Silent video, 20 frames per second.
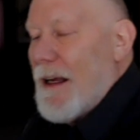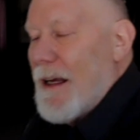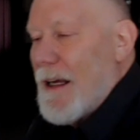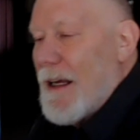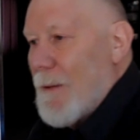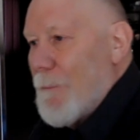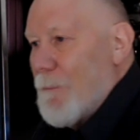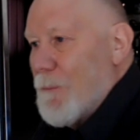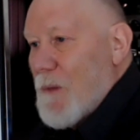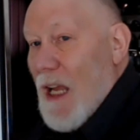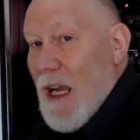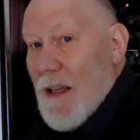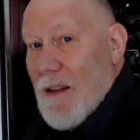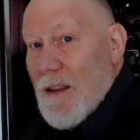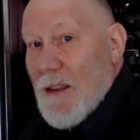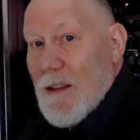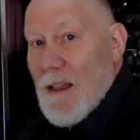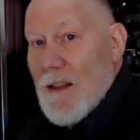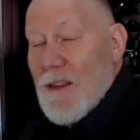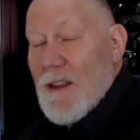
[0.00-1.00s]
Um, I
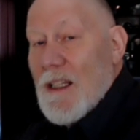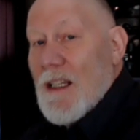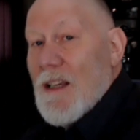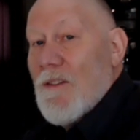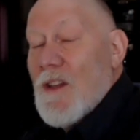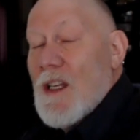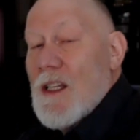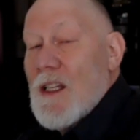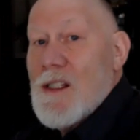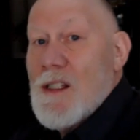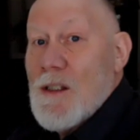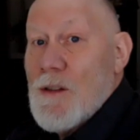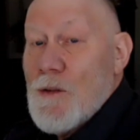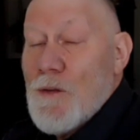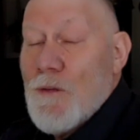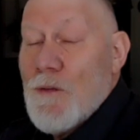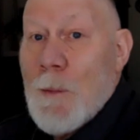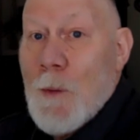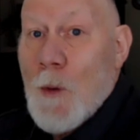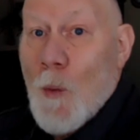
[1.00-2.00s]
th think of this as
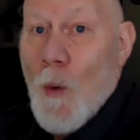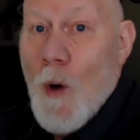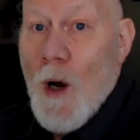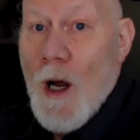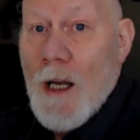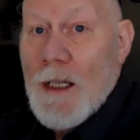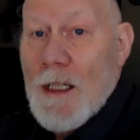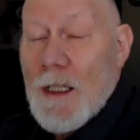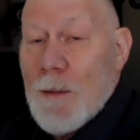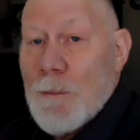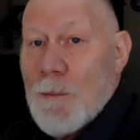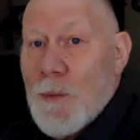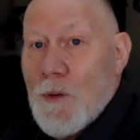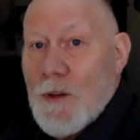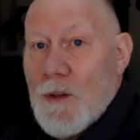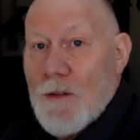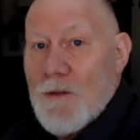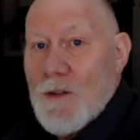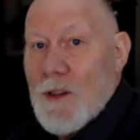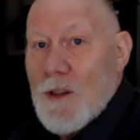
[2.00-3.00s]
from a walking
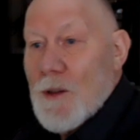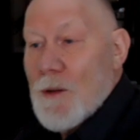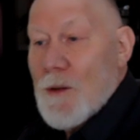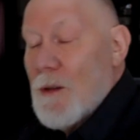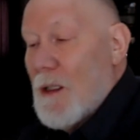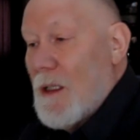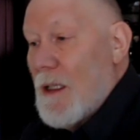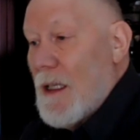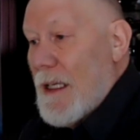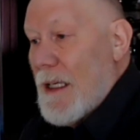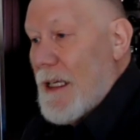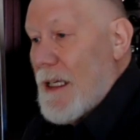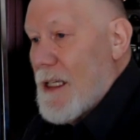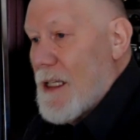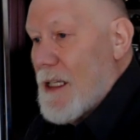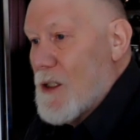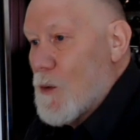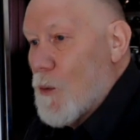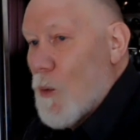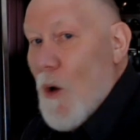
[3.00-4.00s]
point of view,
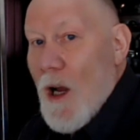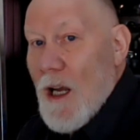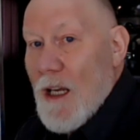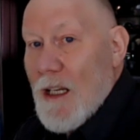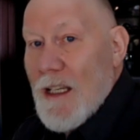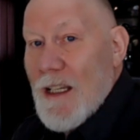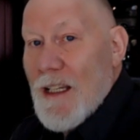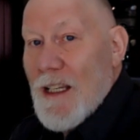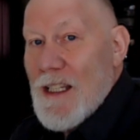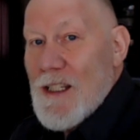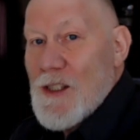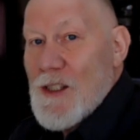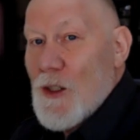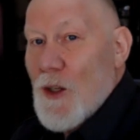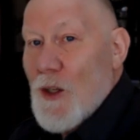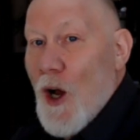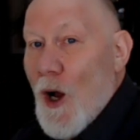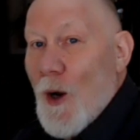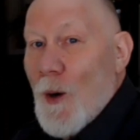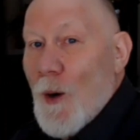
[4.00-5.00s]
is walking
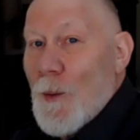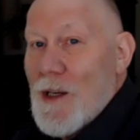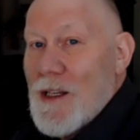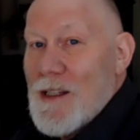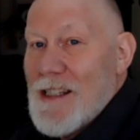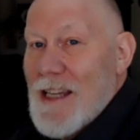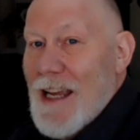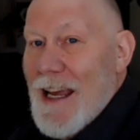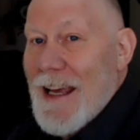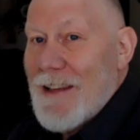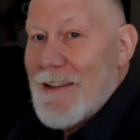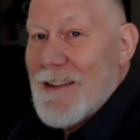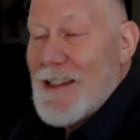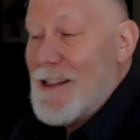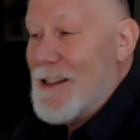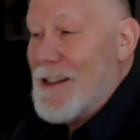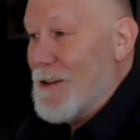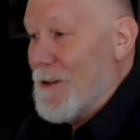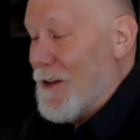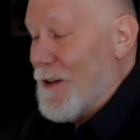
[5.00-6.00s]
isn't always at
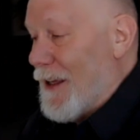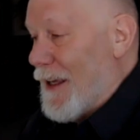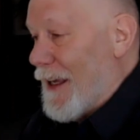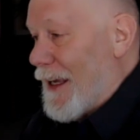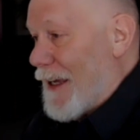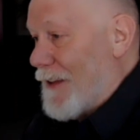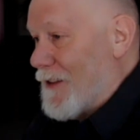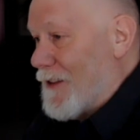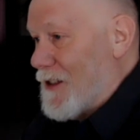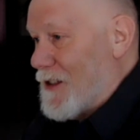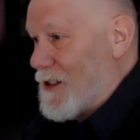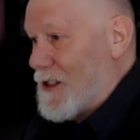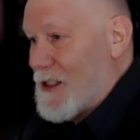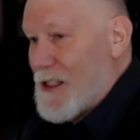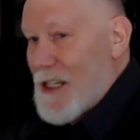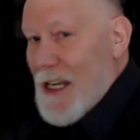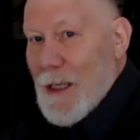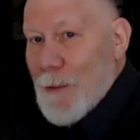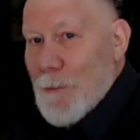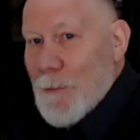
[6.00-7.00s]
the, at the
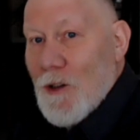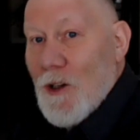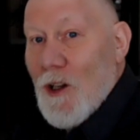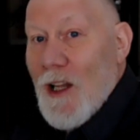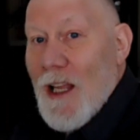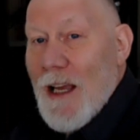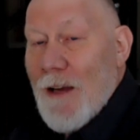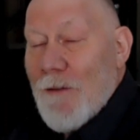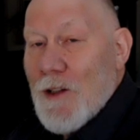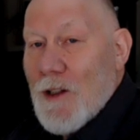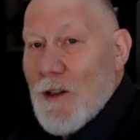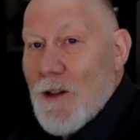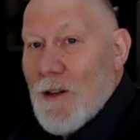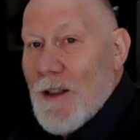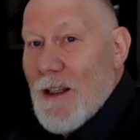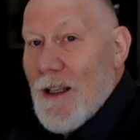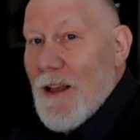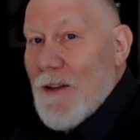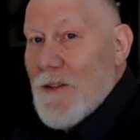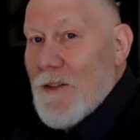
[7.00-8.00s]
same
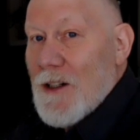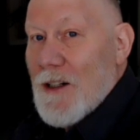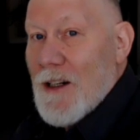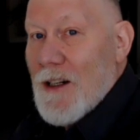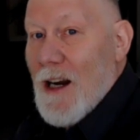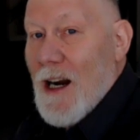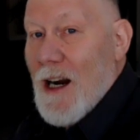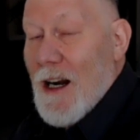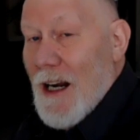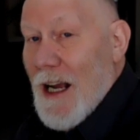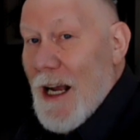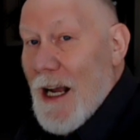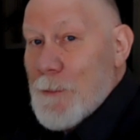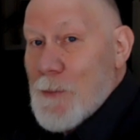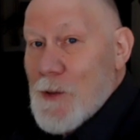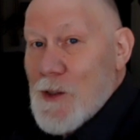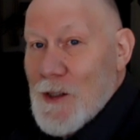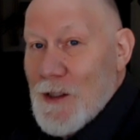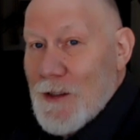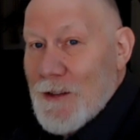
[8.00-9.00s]
level. There are
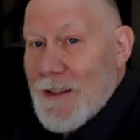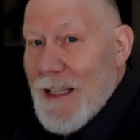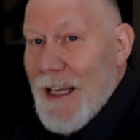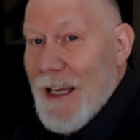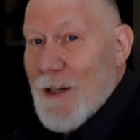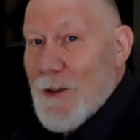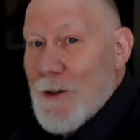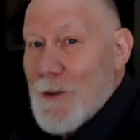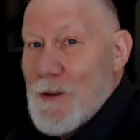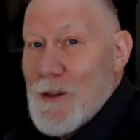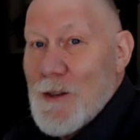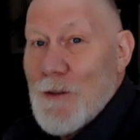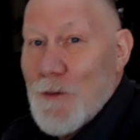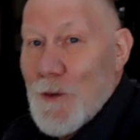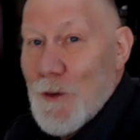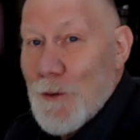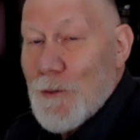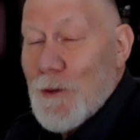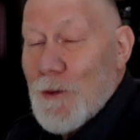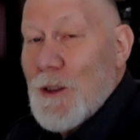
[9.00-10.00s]
ups and downs if
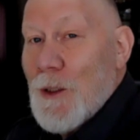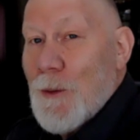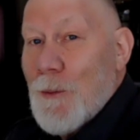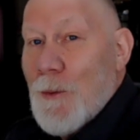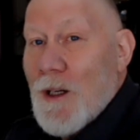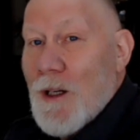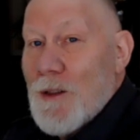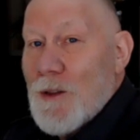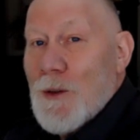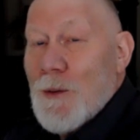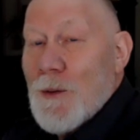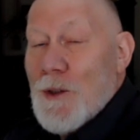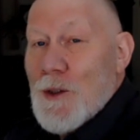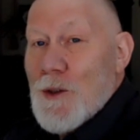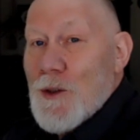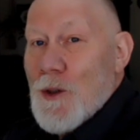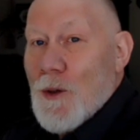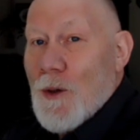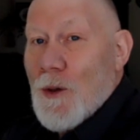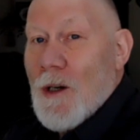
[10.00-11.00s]
you really want to
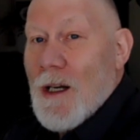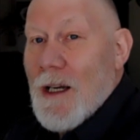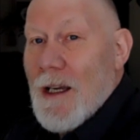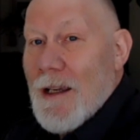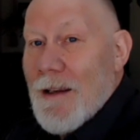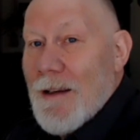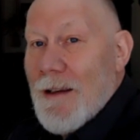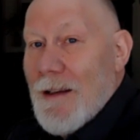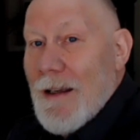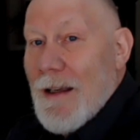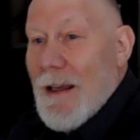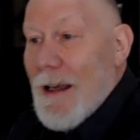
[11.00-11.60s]
enjoy